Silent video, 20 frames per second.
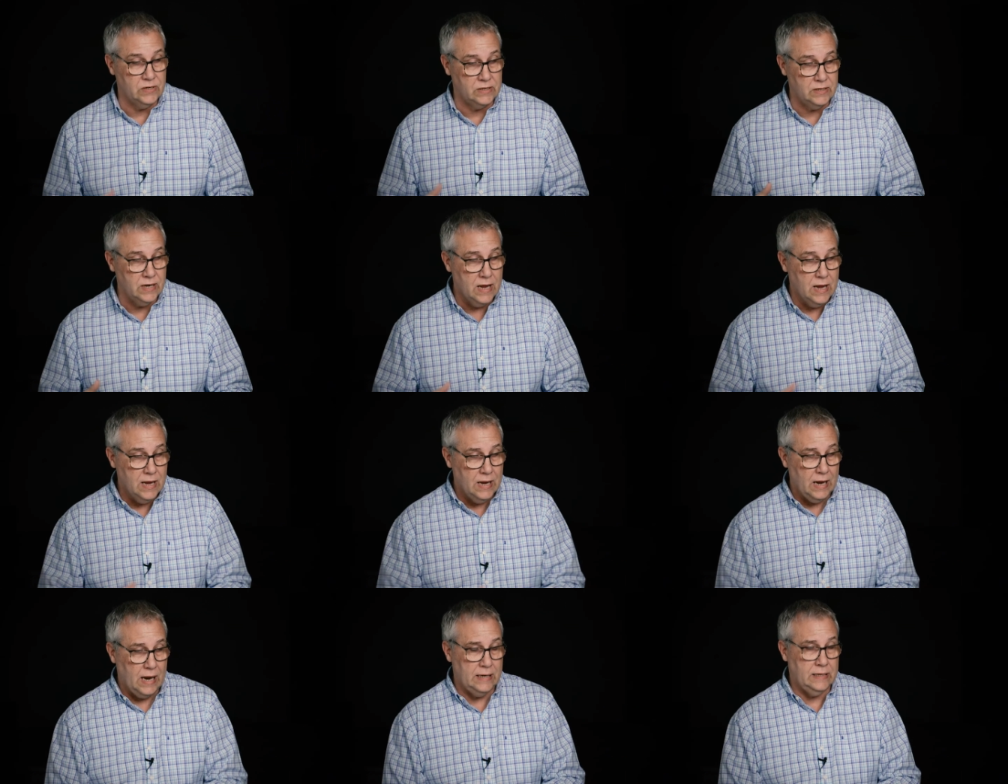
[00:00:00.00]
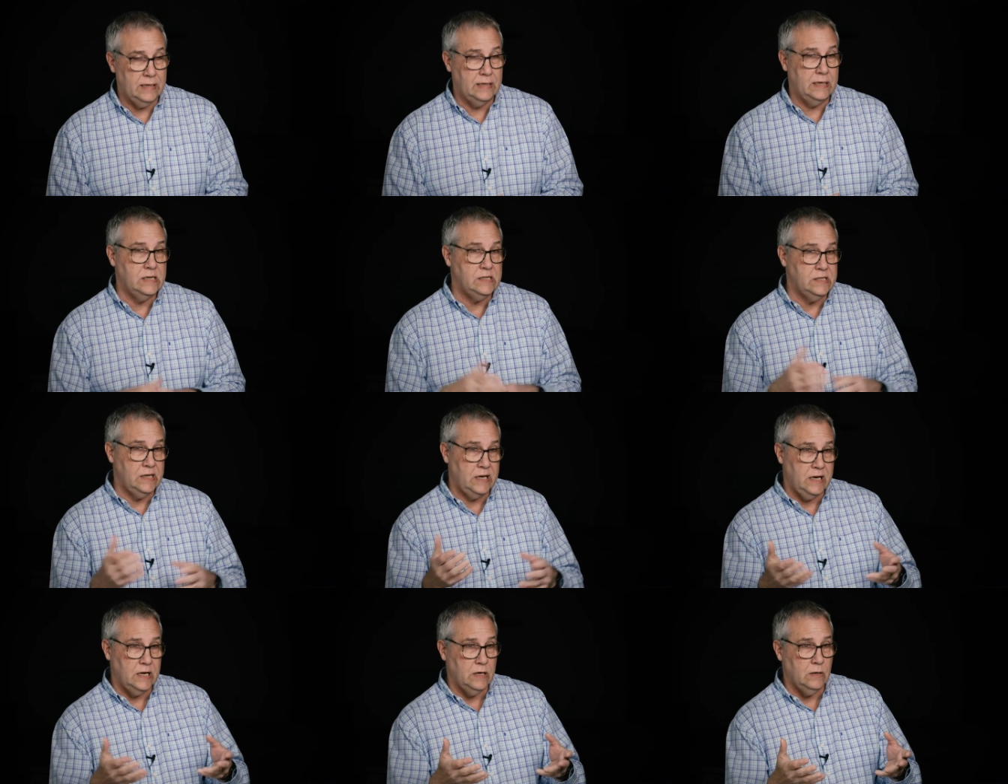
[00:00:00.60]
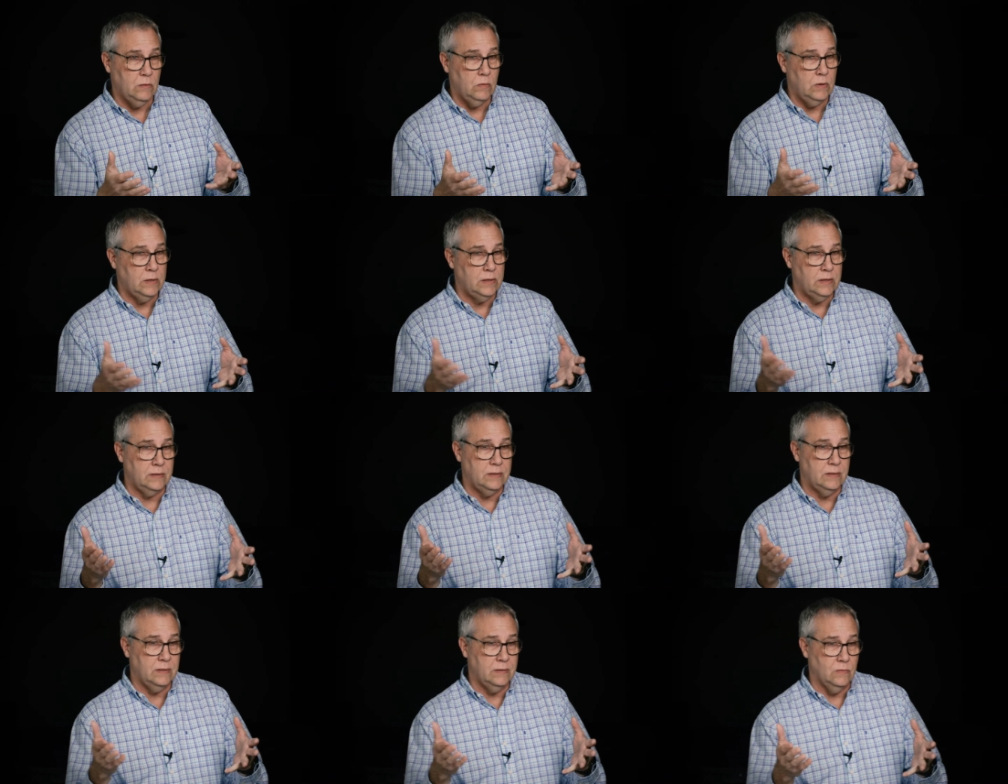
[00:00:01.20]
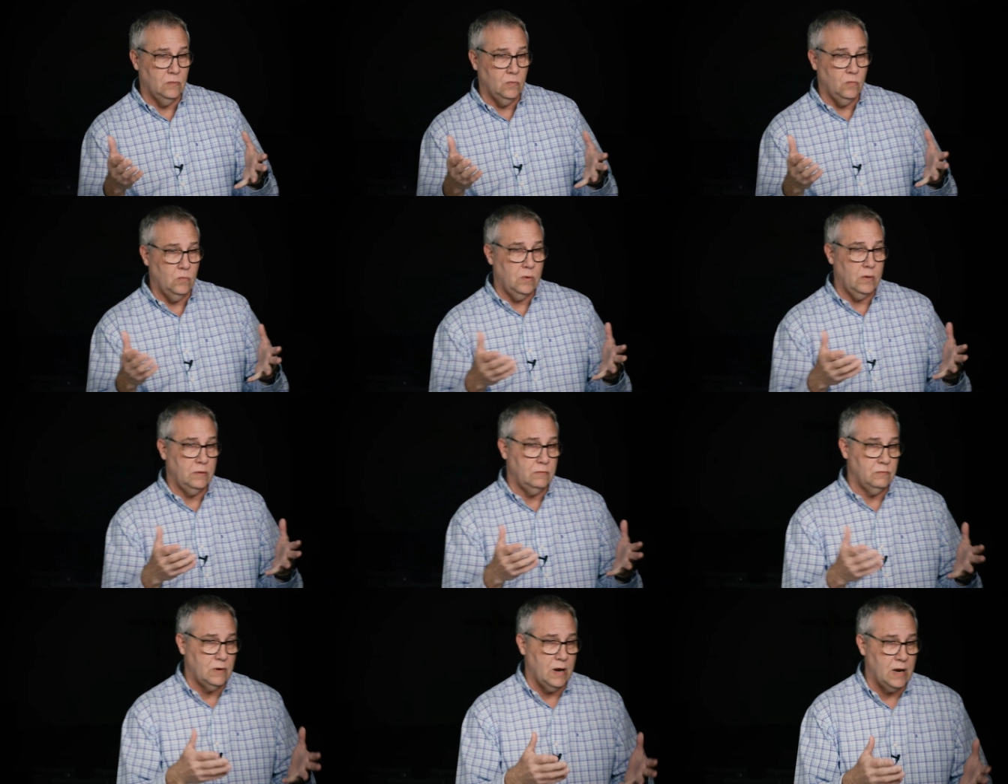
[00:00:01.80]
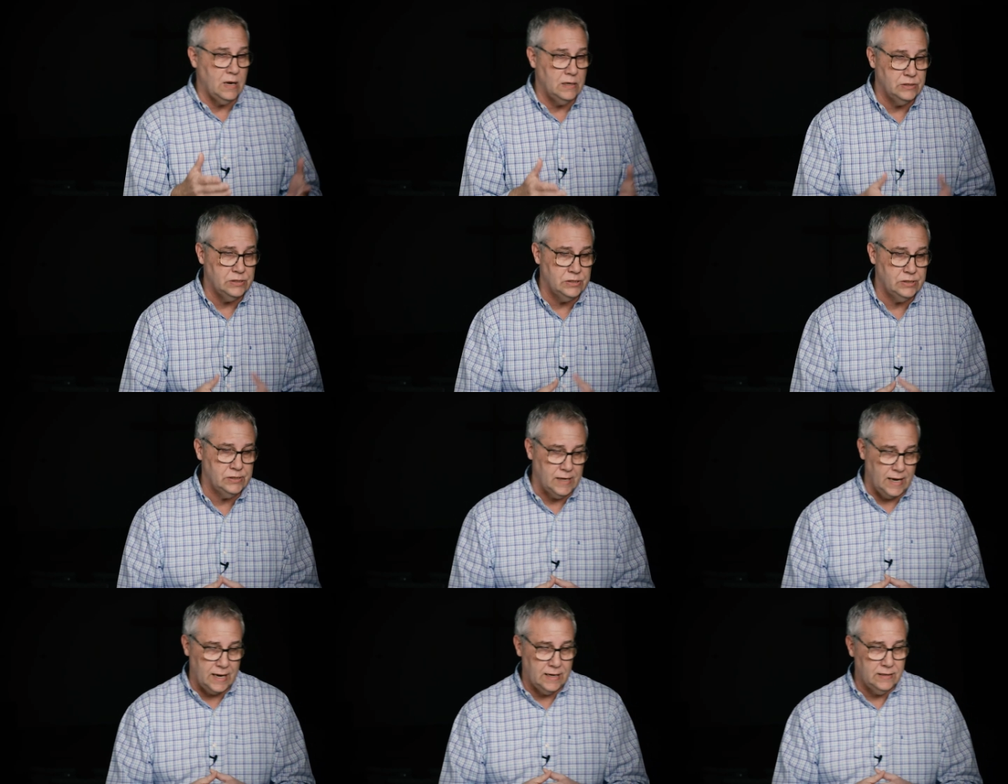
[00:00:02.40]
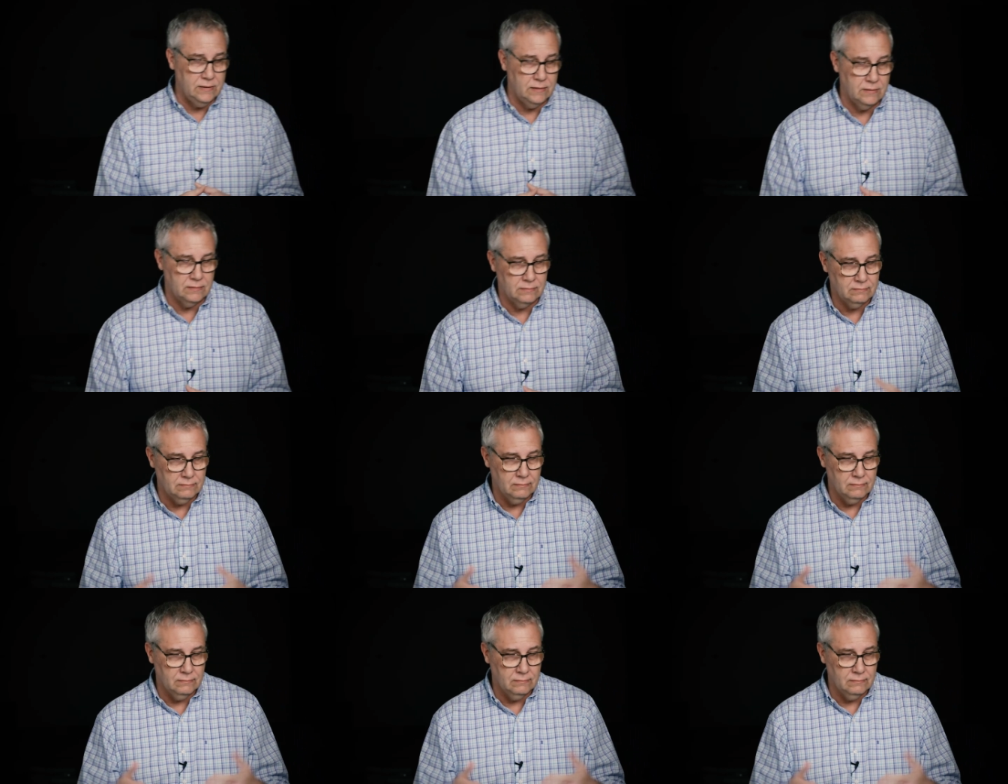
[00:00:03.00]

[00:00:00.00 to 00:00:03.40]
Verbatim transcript: And I, did you hear what, what Ron said?